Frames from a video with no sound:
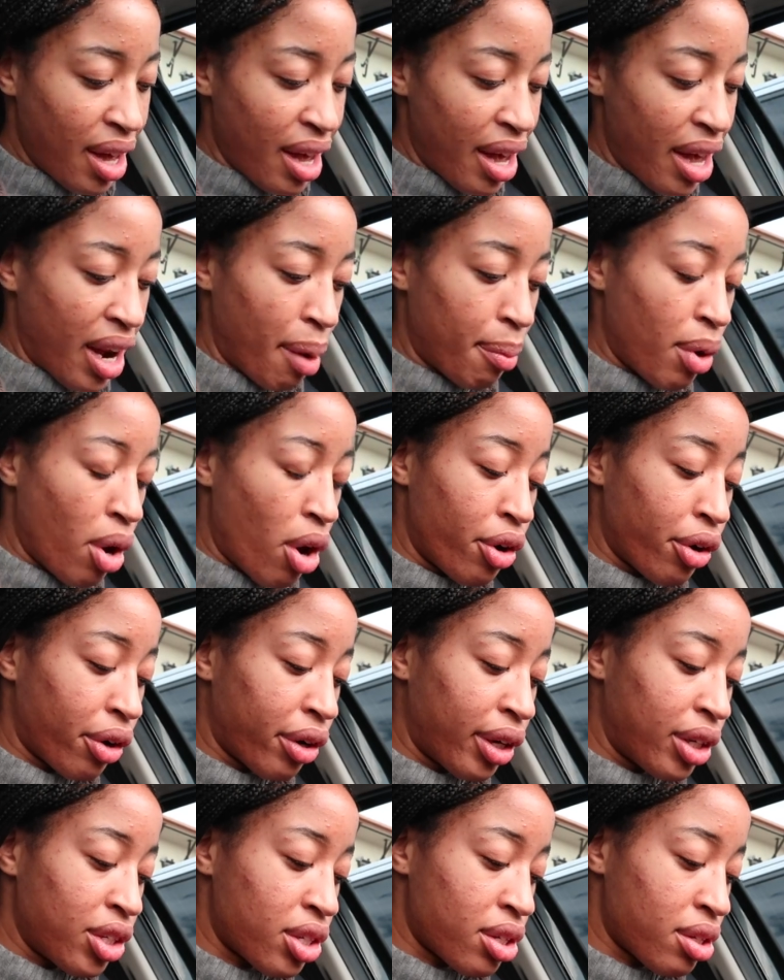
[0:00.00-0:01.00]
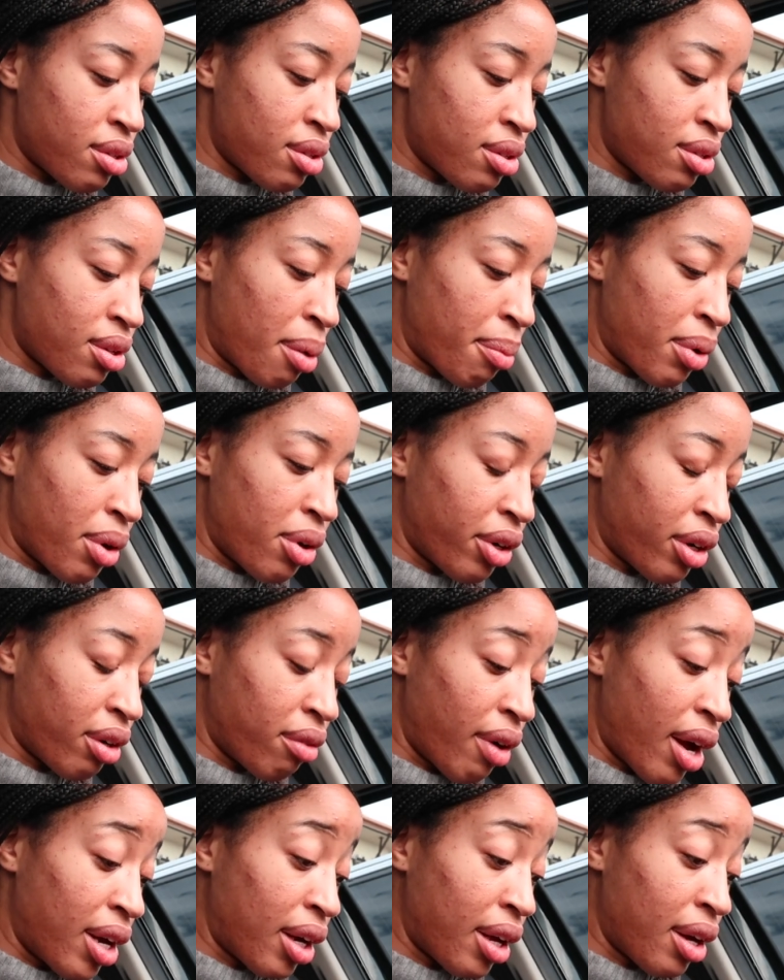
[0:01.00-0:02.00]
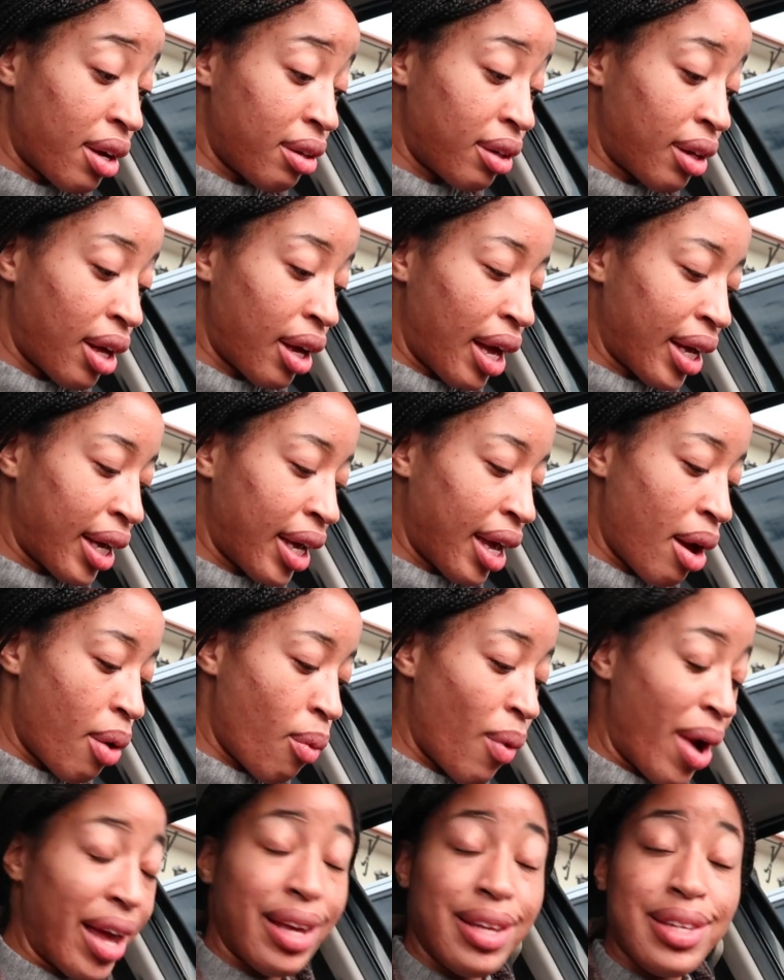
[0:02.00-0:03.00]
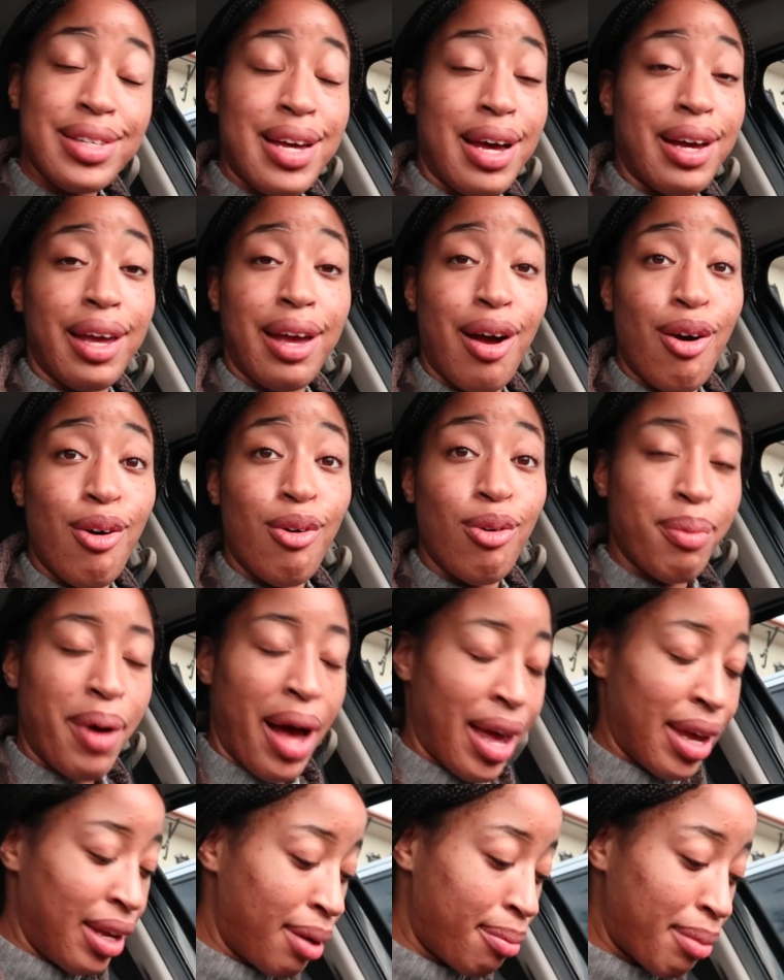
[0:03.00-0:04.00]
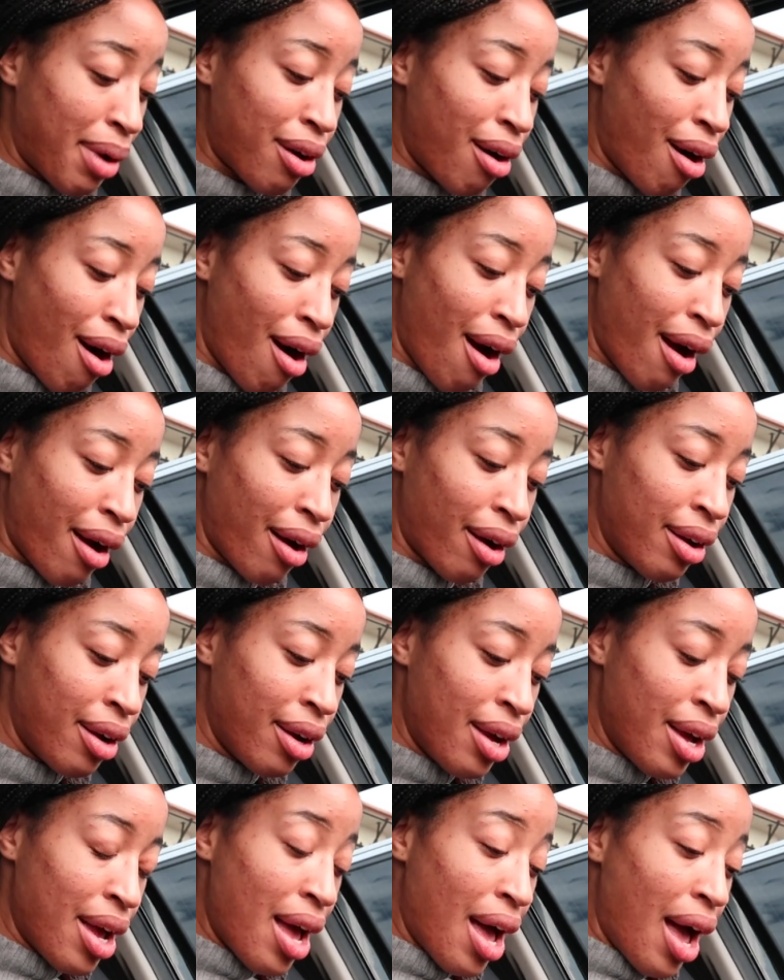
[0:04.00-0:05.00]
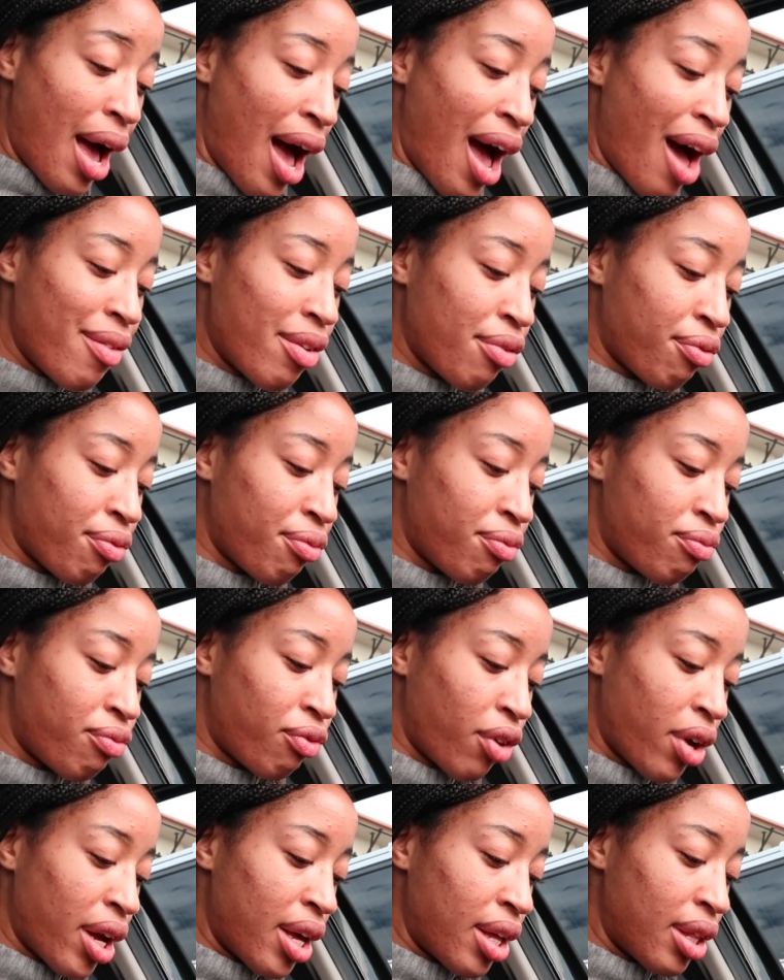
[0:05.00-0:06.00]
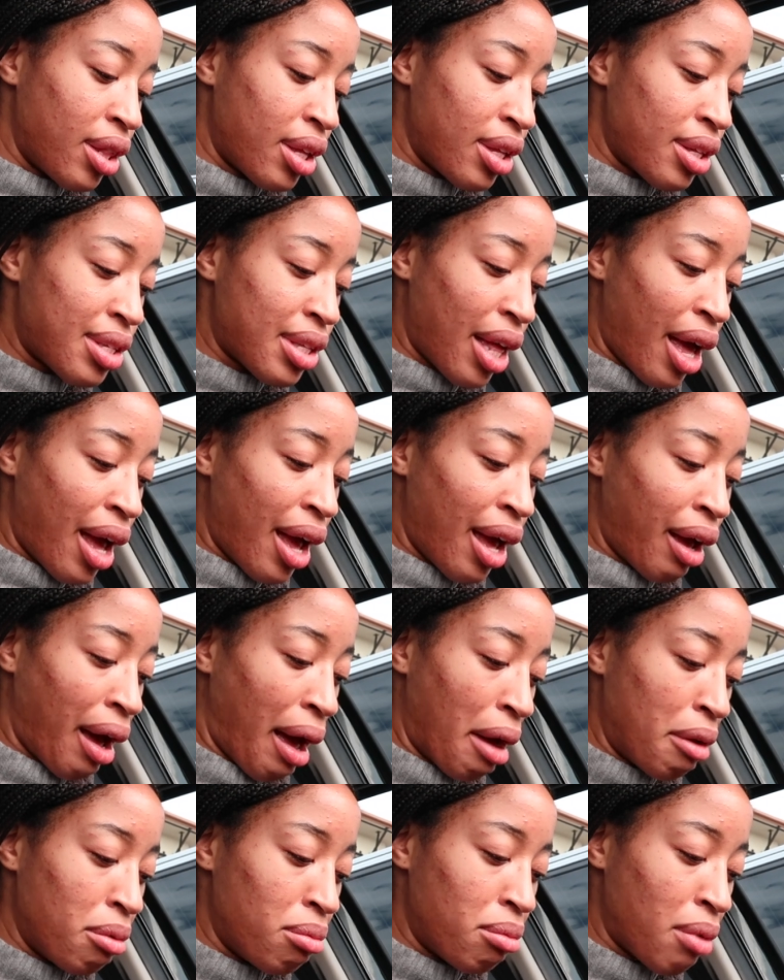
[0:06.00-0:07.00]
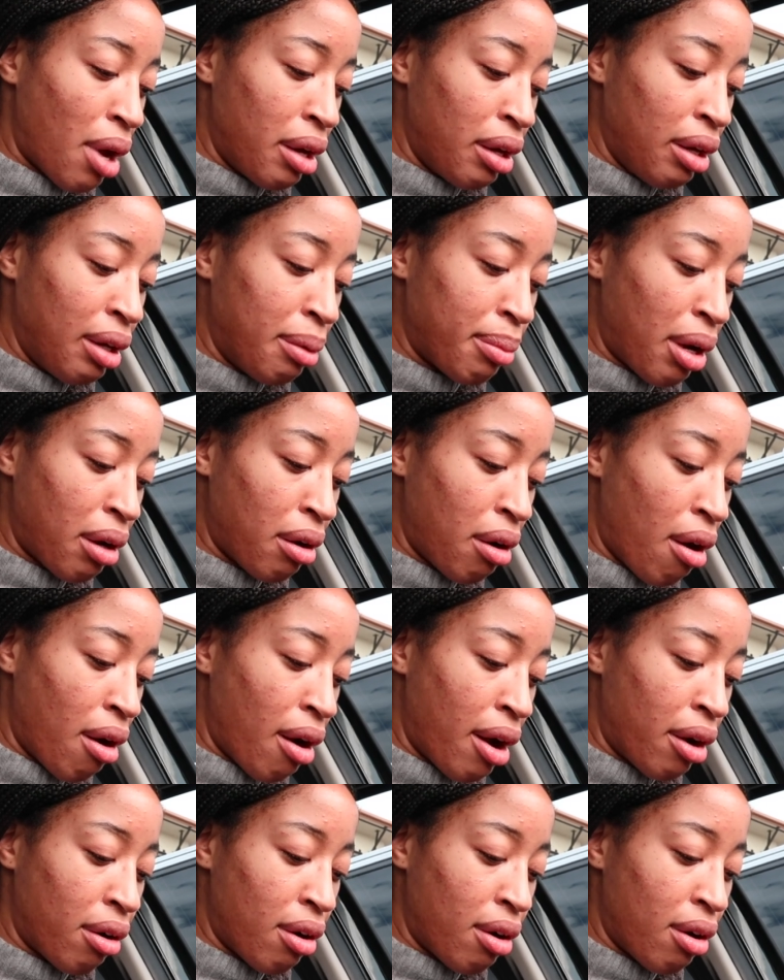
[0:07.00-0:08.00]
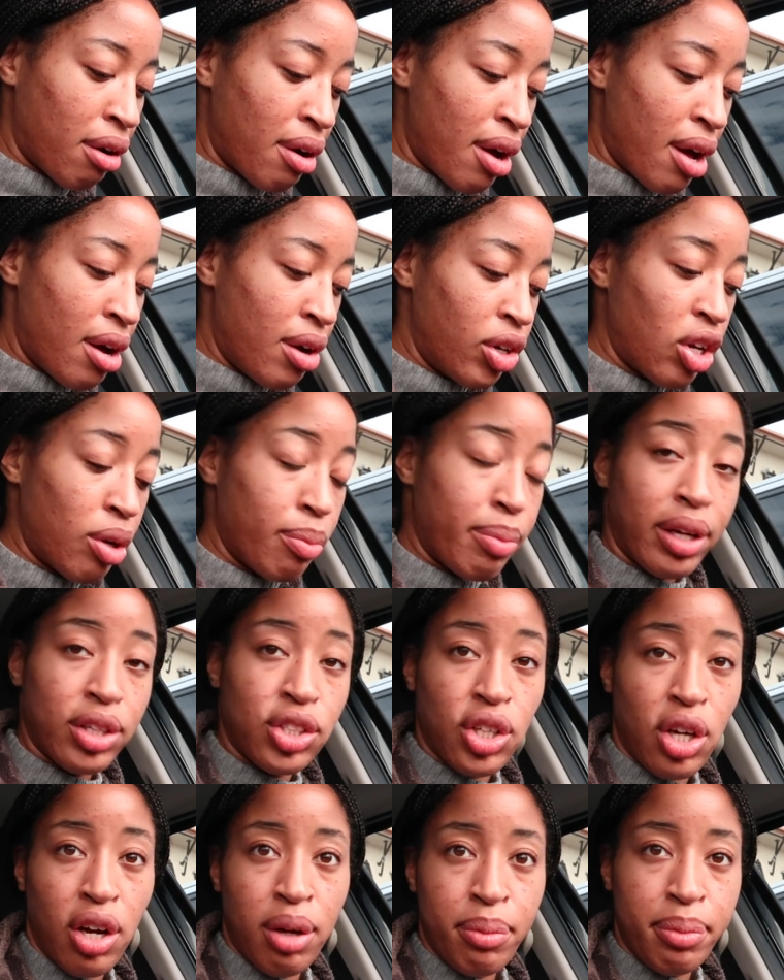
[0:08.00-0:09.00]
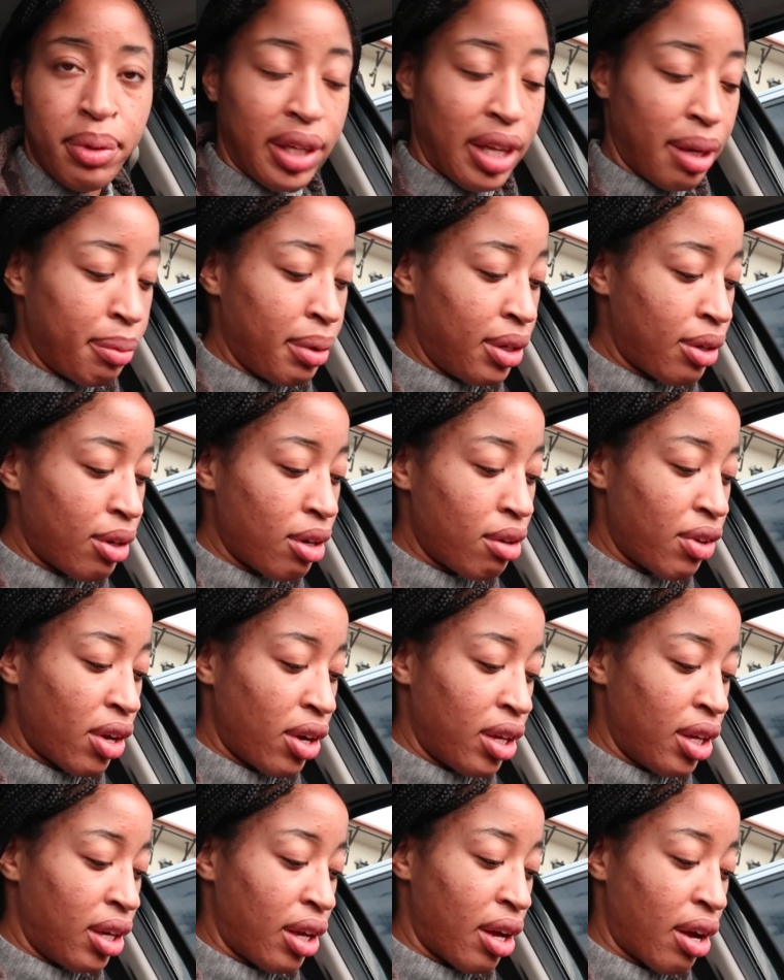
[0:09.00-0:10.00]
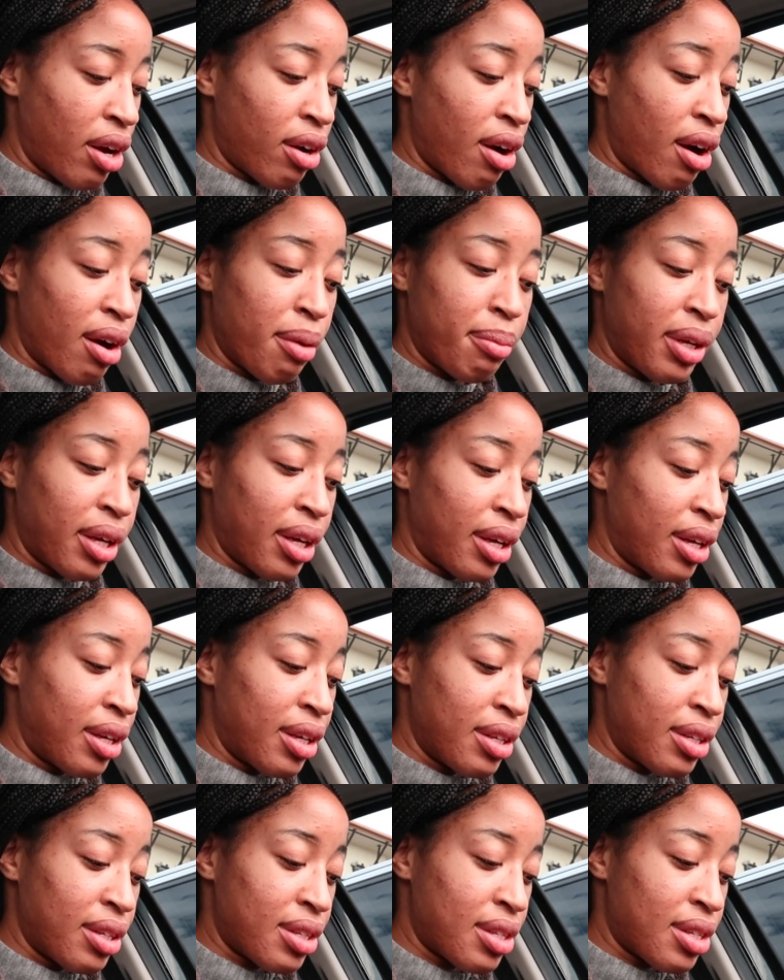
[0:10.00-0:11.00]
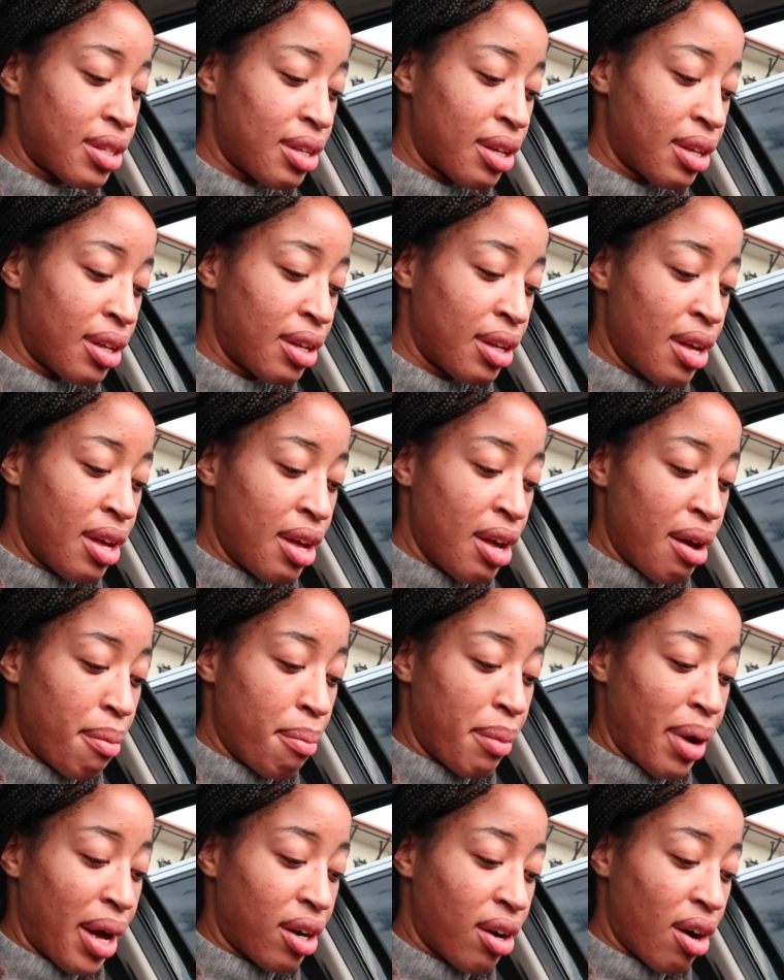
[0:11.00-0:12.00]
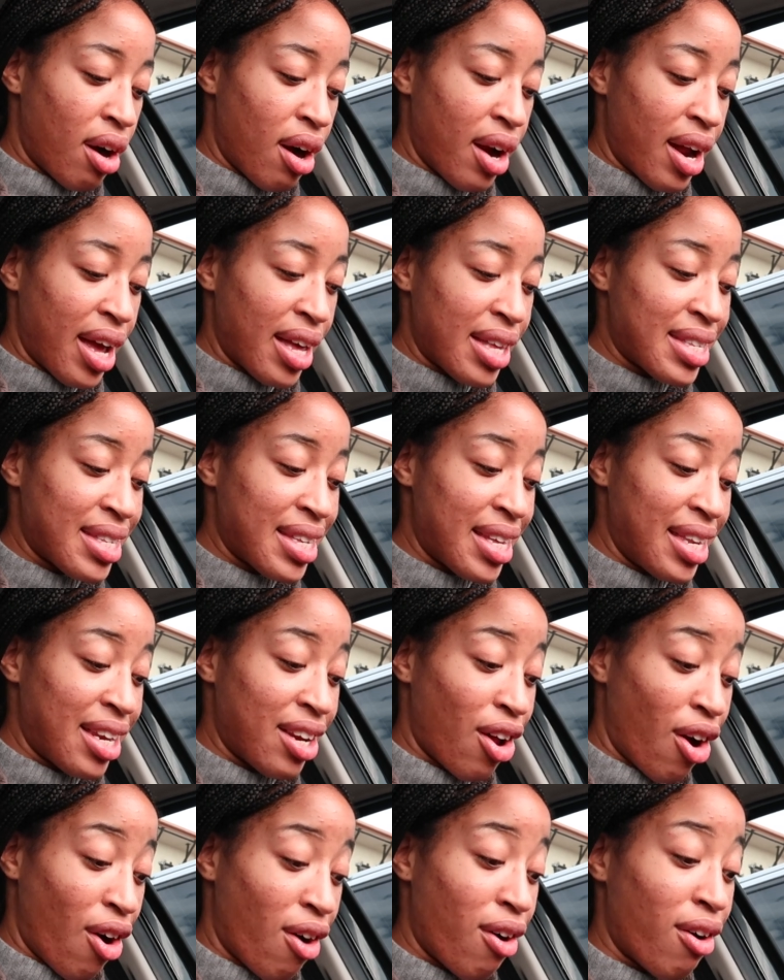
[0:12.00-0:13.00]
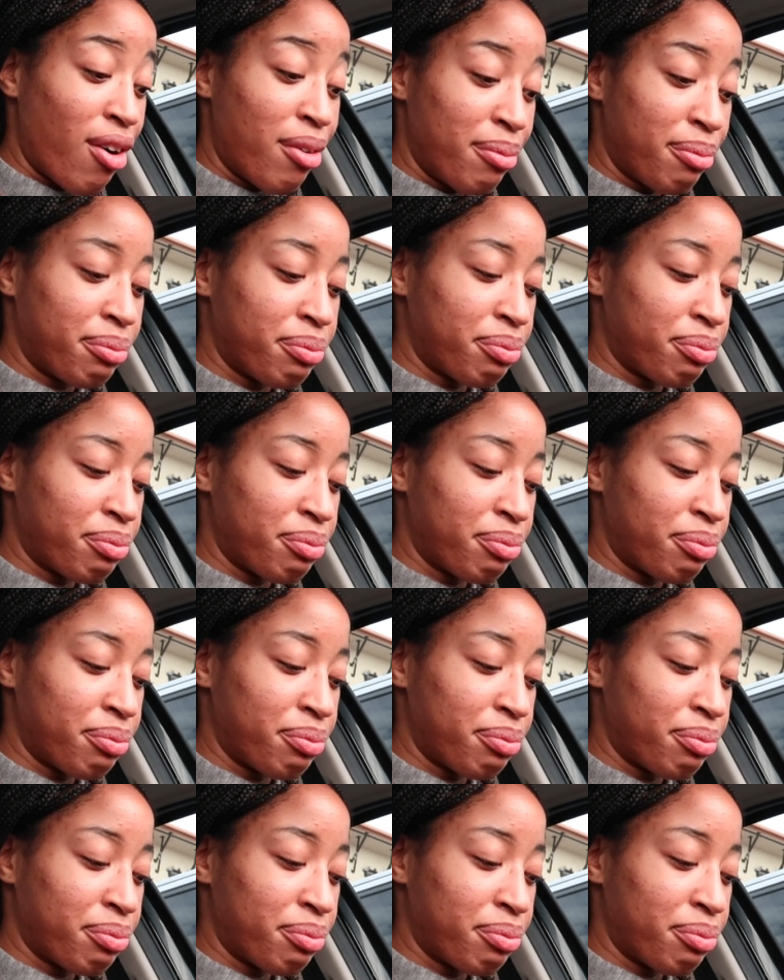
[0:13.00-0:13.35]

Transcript: And I'm hungry, I'm hungry right now. Like, I can't wait till I get home. I eat in my car. I have a friend that's like, I do not eat in my car at all. I don't know about y'all, but let me know if y'all eat in your car, because my car has seen it all.